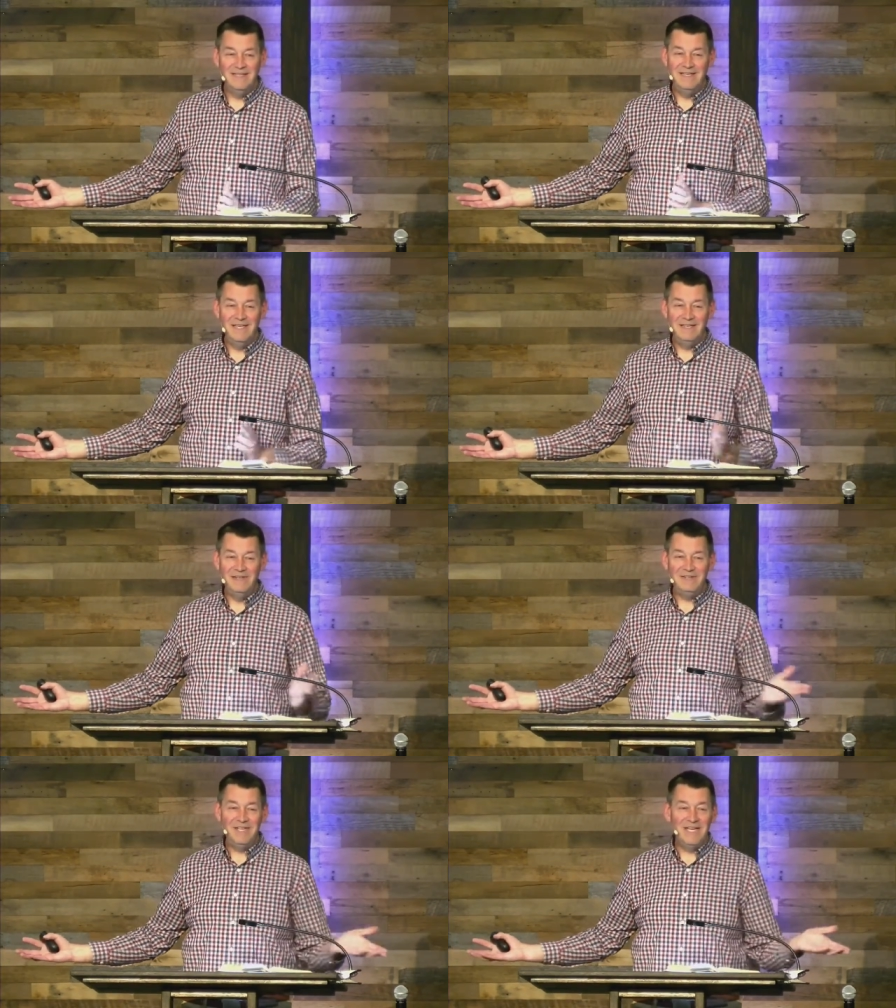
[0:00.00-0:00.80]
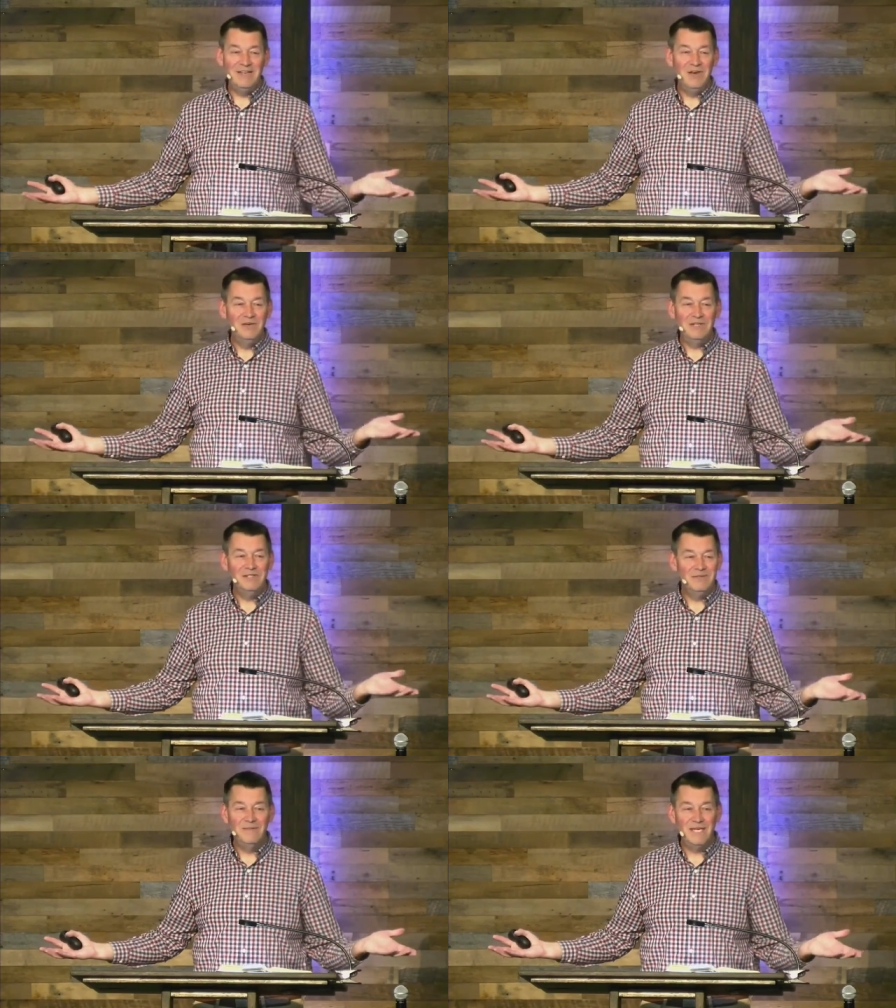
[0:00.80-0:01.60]
You're saying no because you
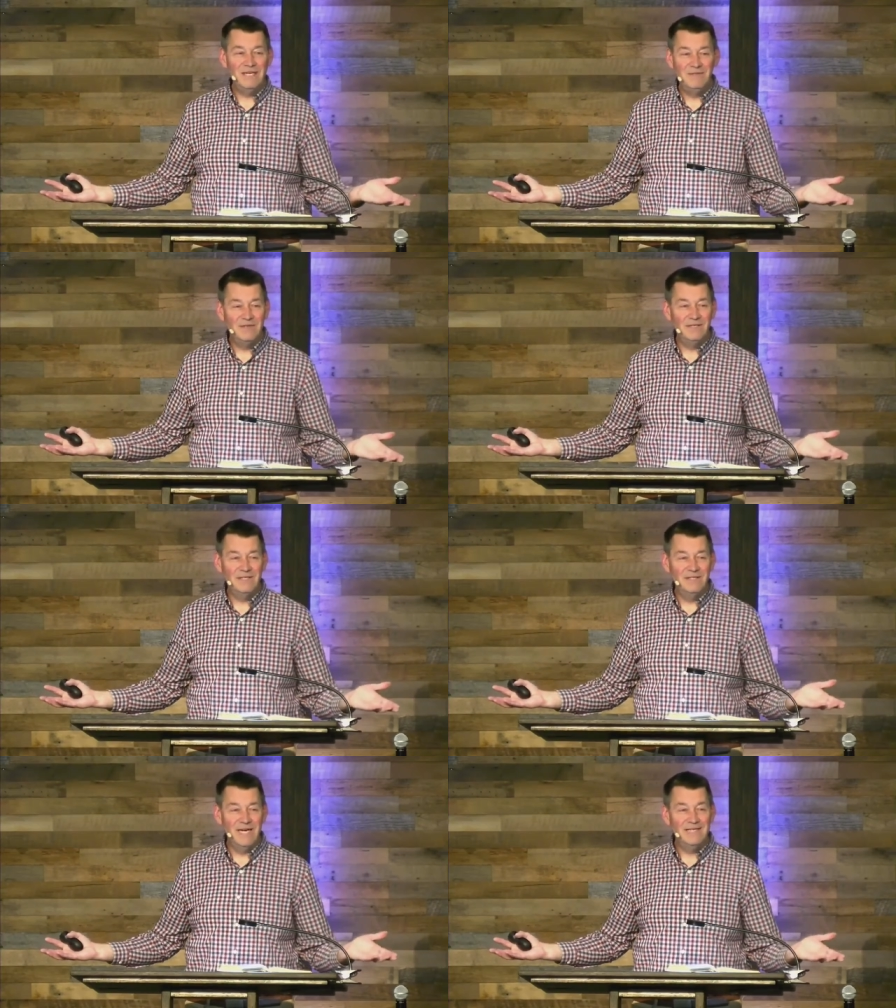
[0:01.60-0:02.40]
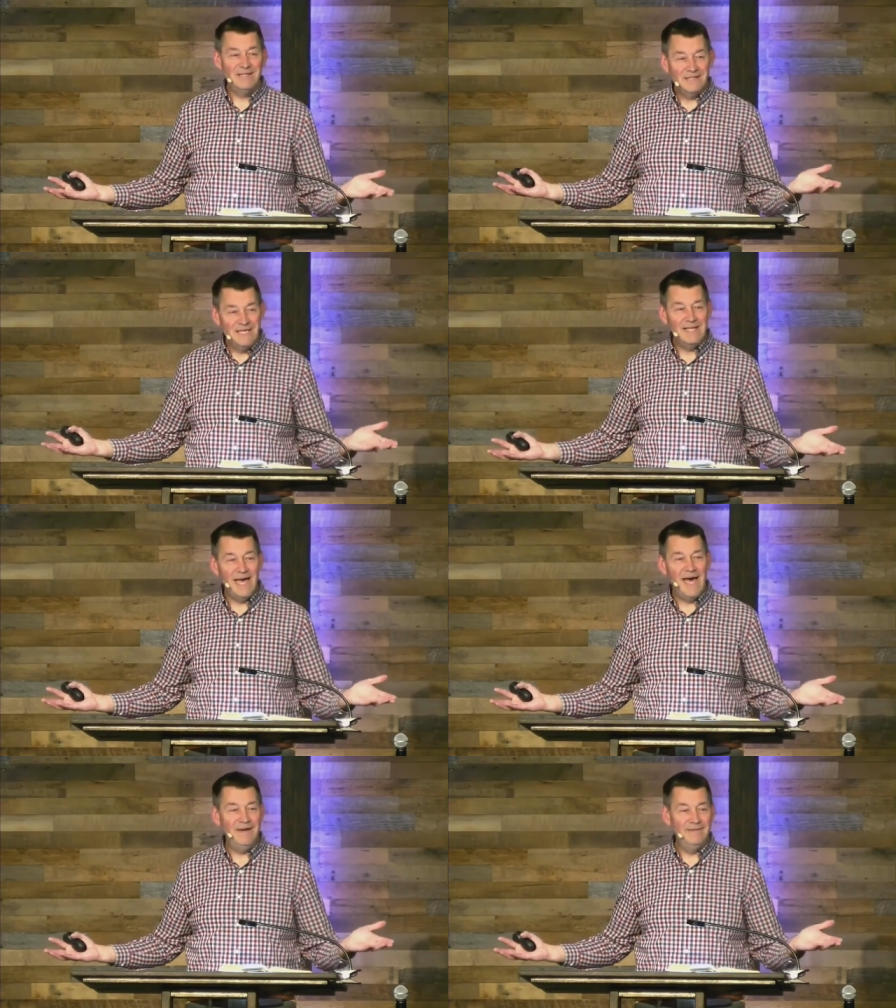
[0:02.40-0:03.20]
don't want me to keep going. I can see
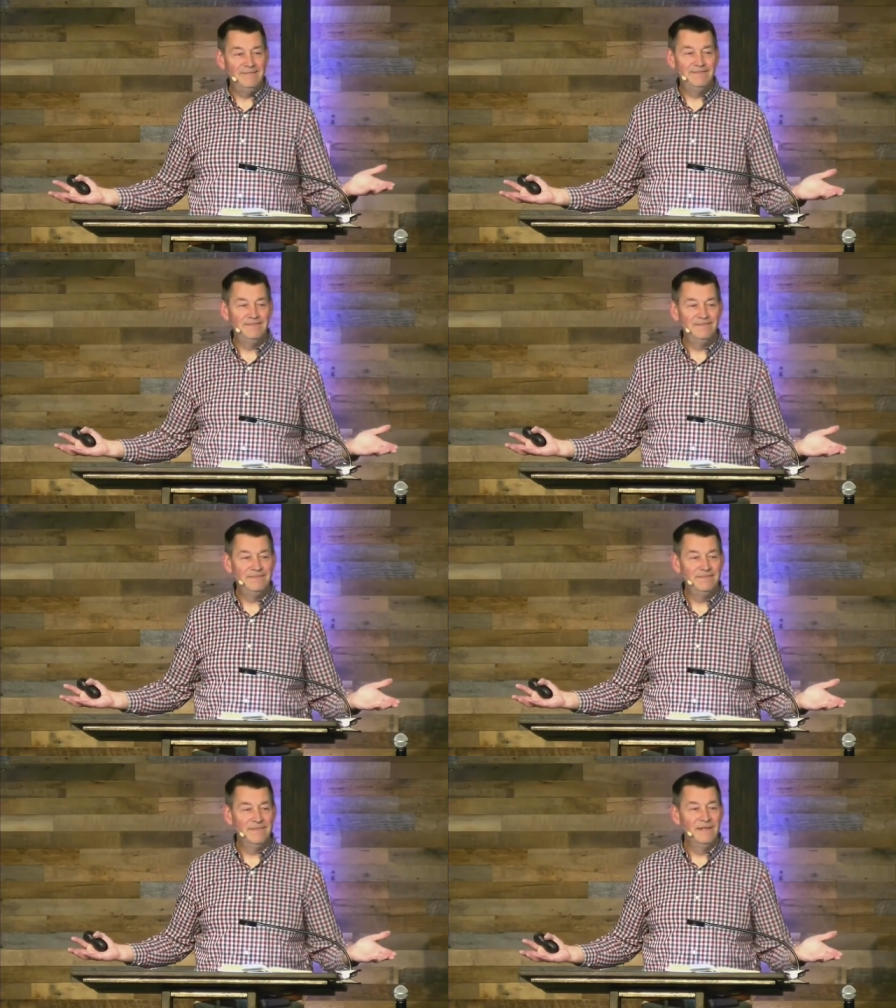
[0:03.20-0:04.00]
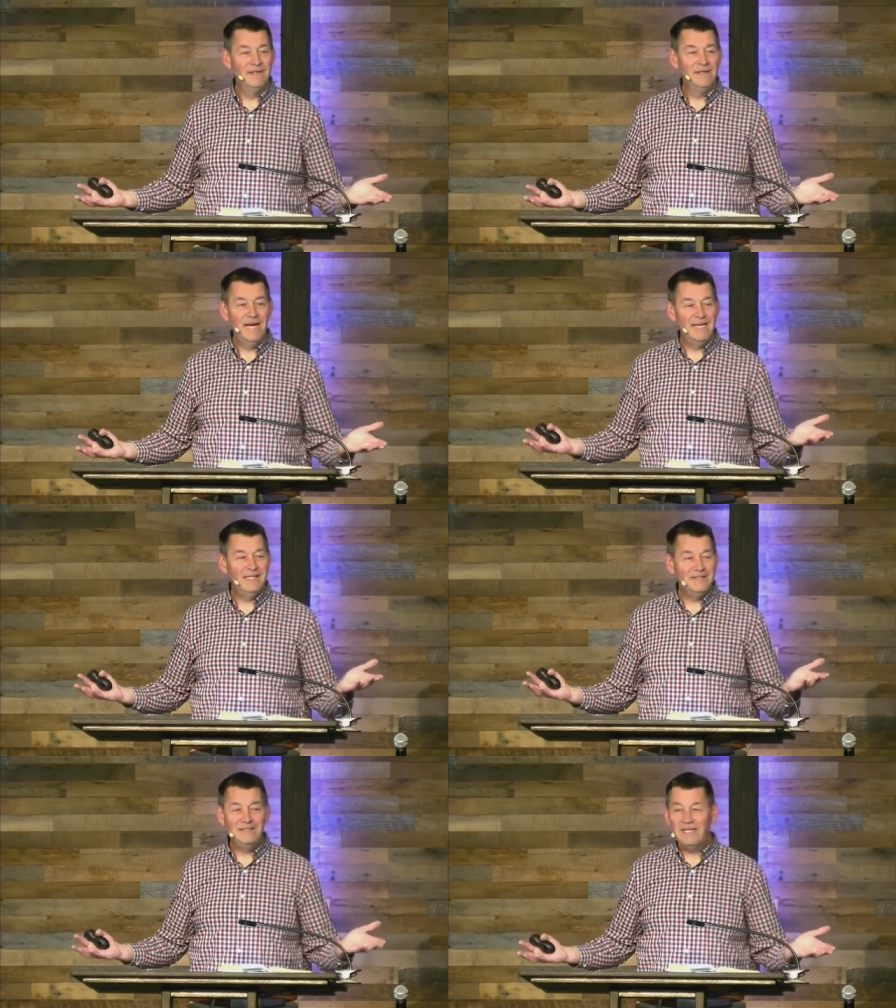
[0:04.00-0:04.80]
that. I can
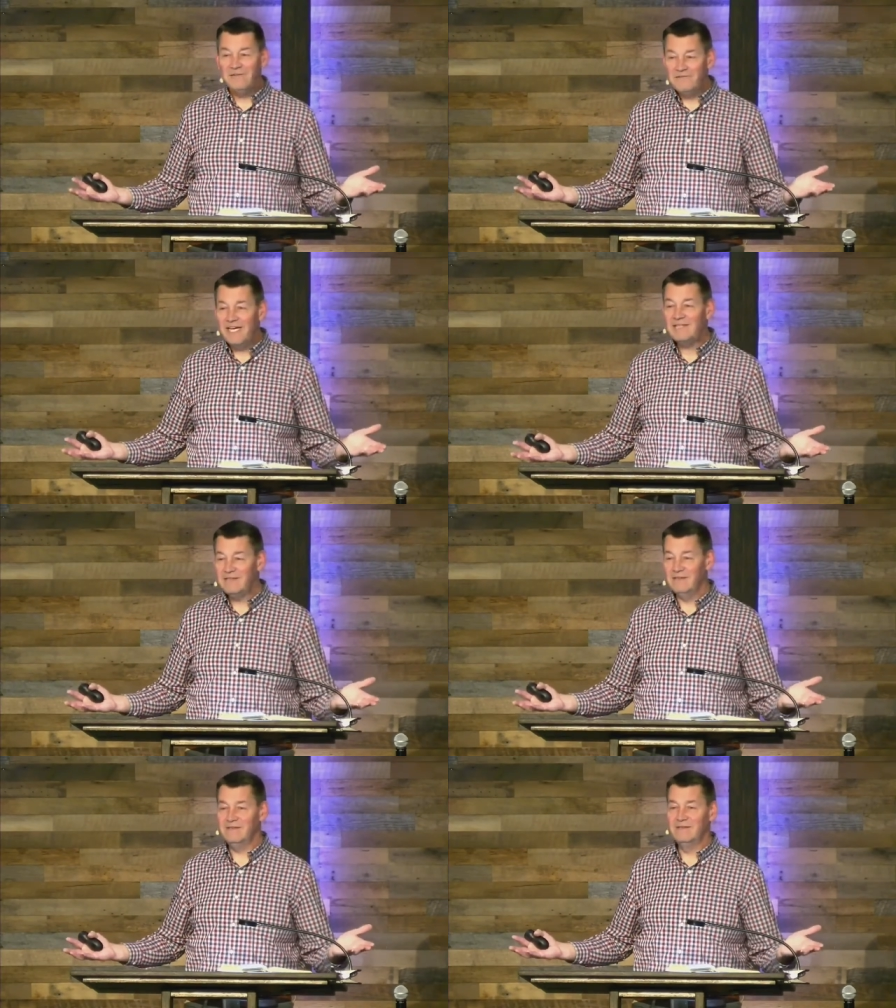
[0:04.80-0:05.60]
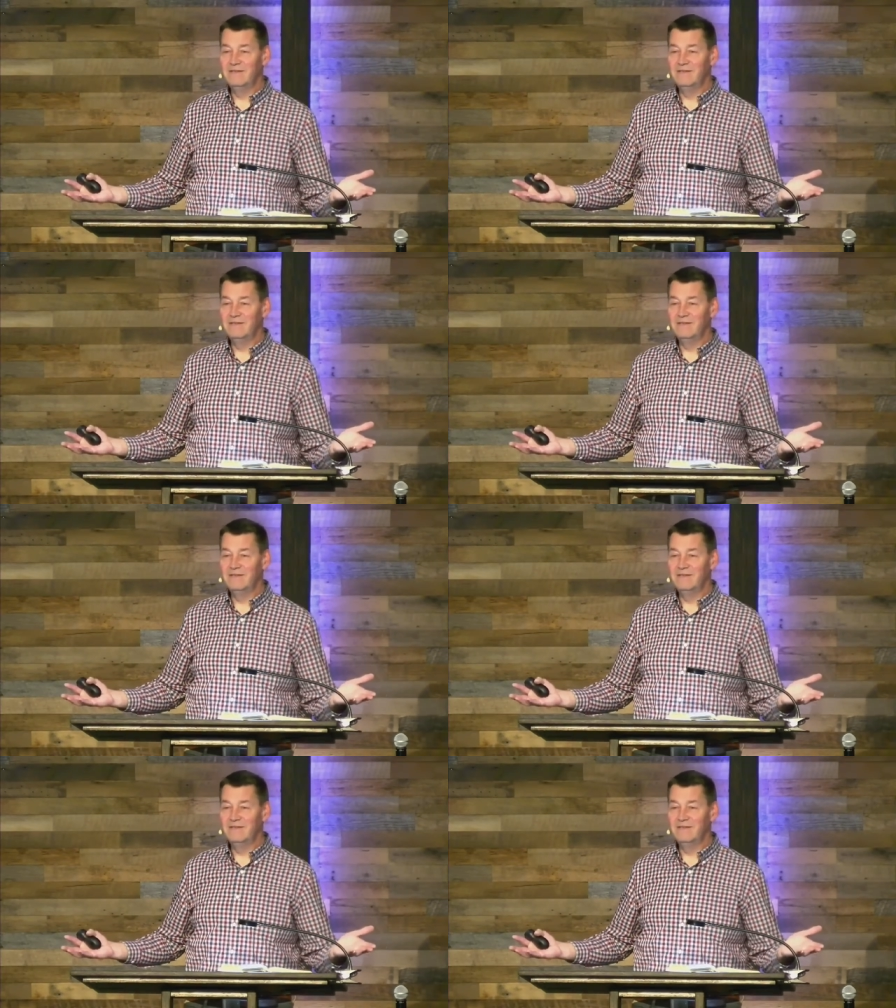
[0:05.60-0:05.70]
see your faces.